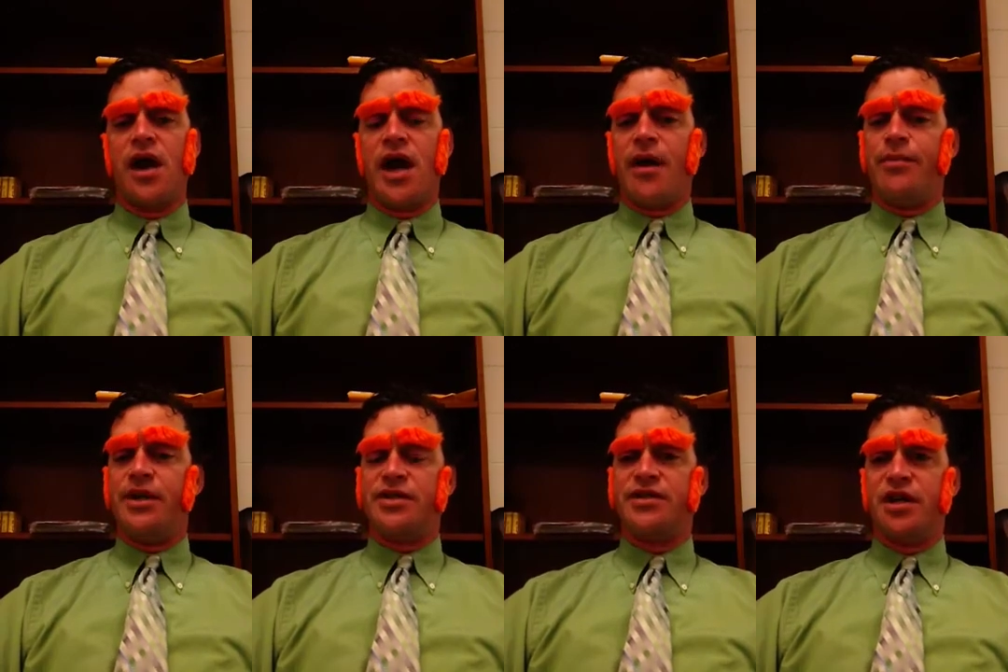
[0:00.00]

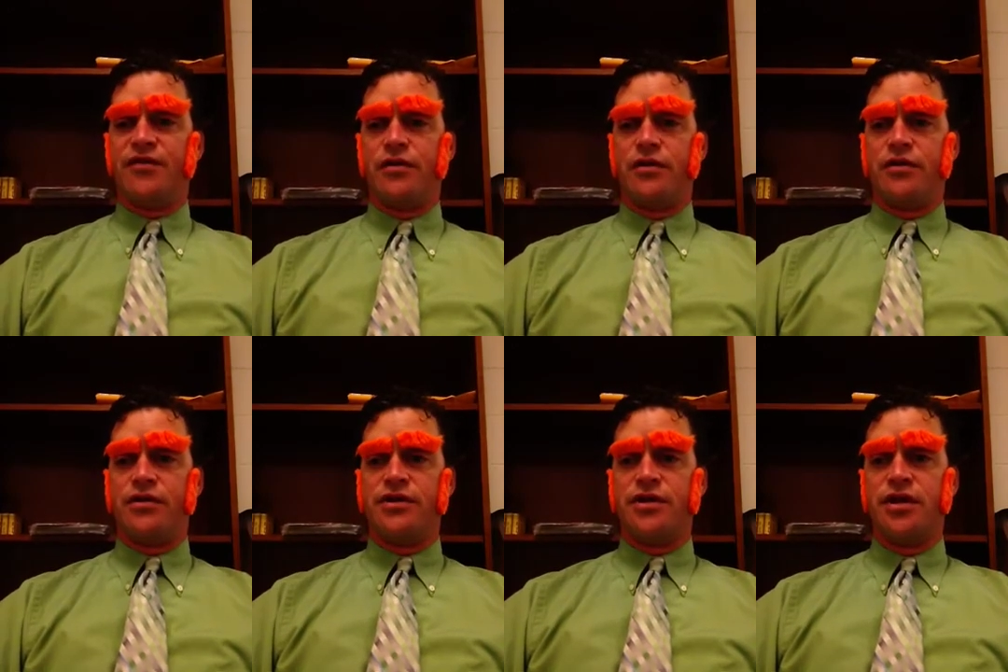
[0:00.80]
Apnea
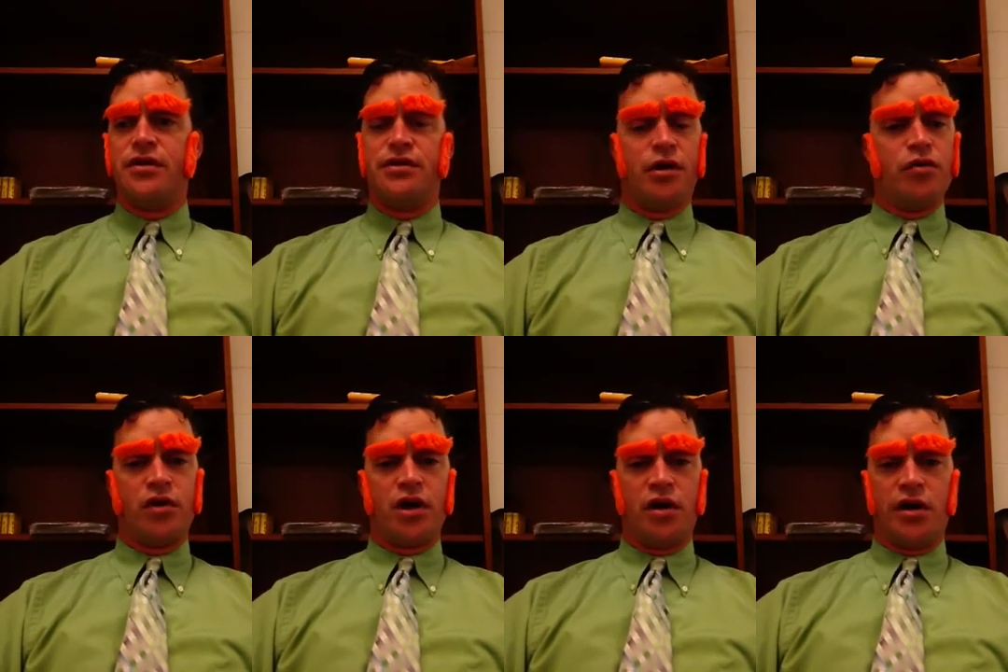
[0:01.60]
sufferers don't
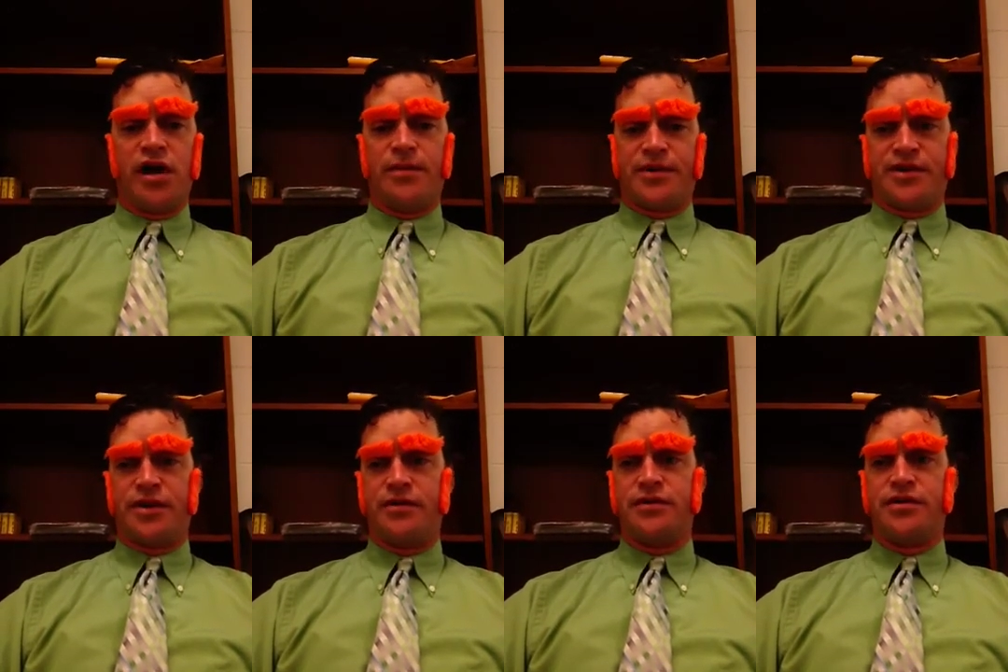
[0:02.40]
recall
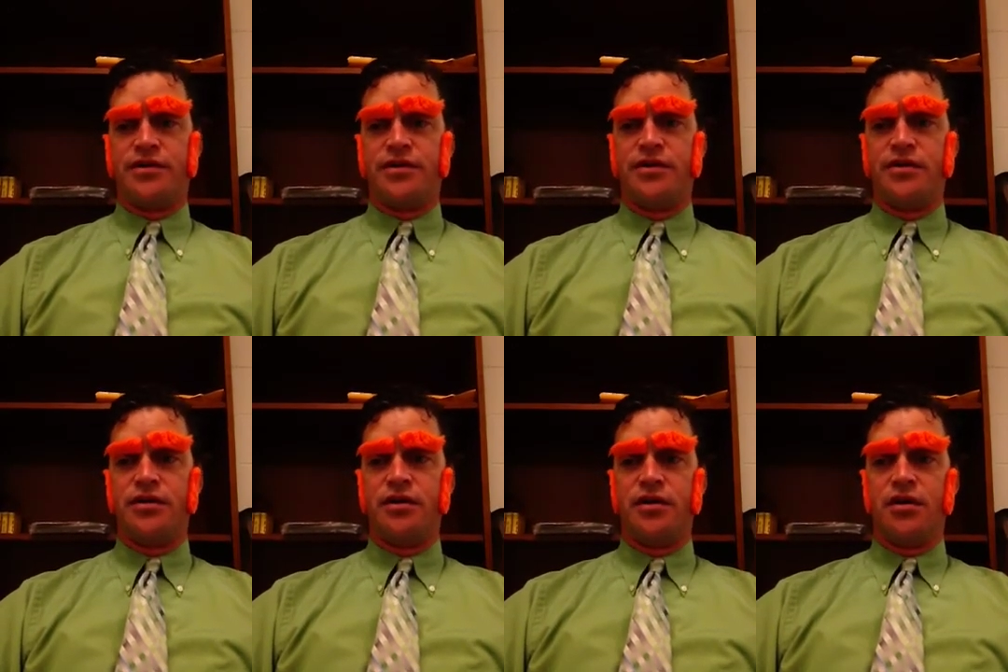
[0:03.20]
episodes,
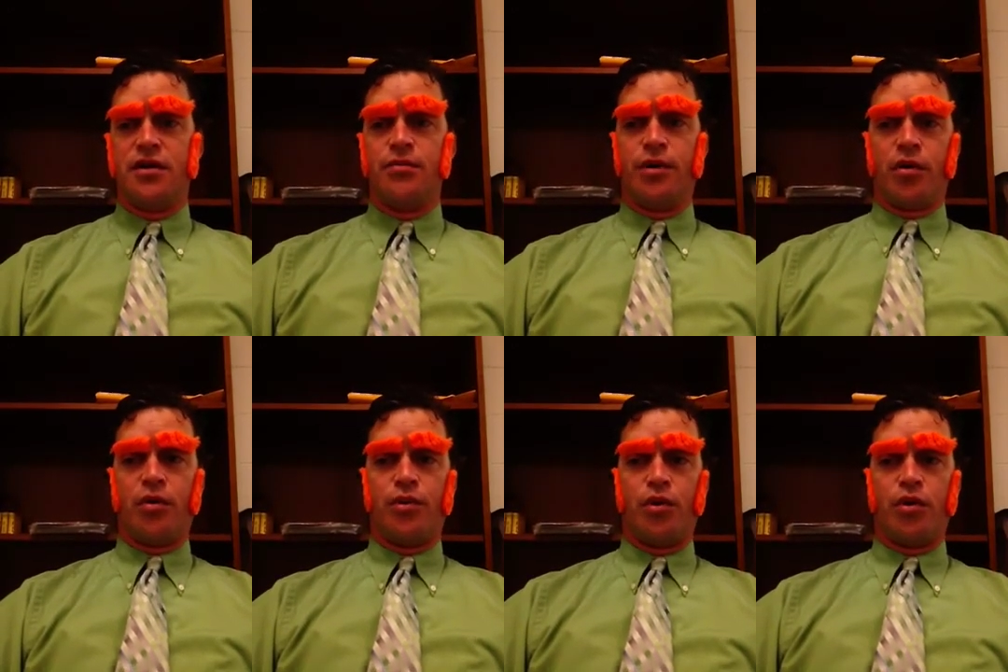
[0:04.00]
but
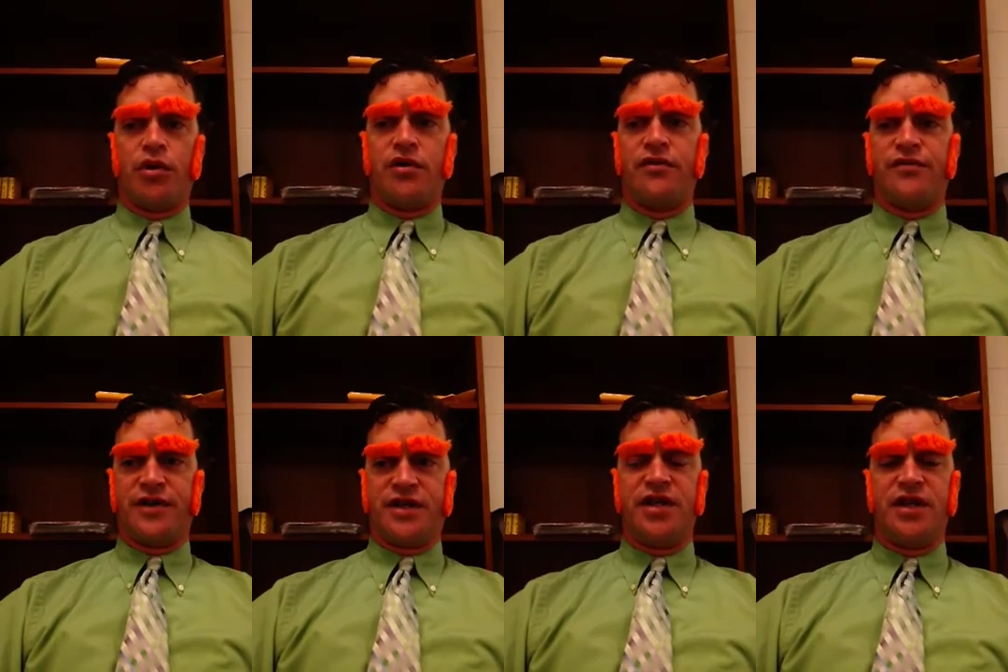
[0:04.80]
report
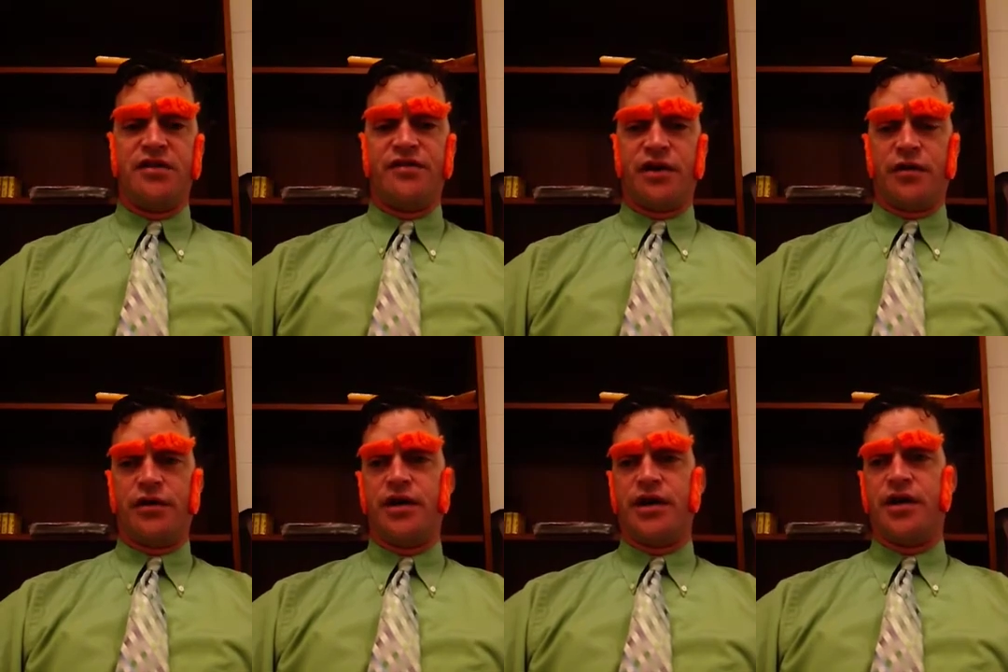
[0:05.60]
fatigue the
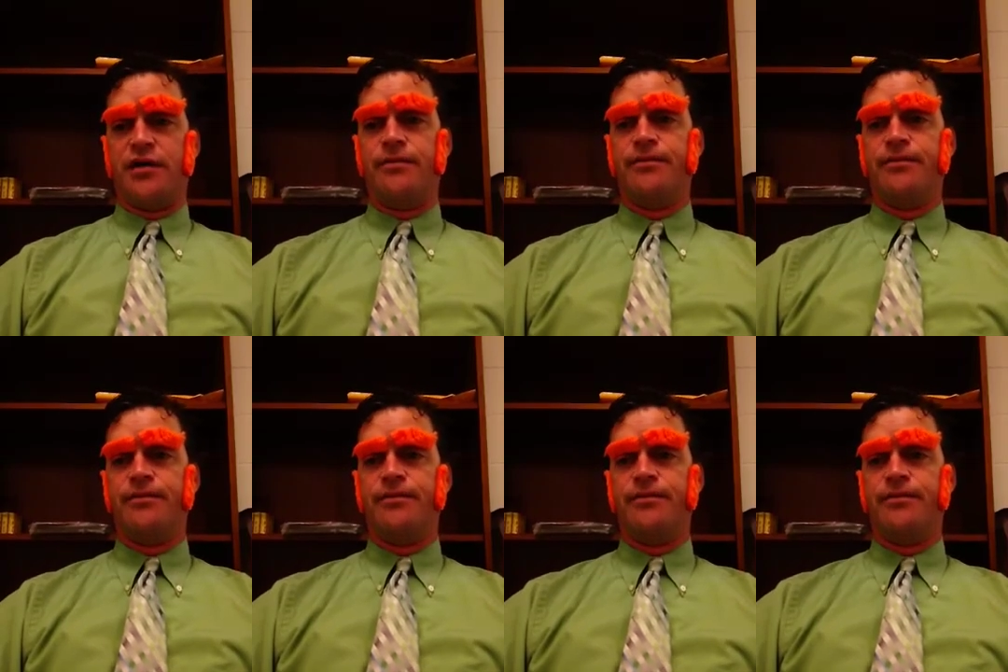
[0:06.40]
following day.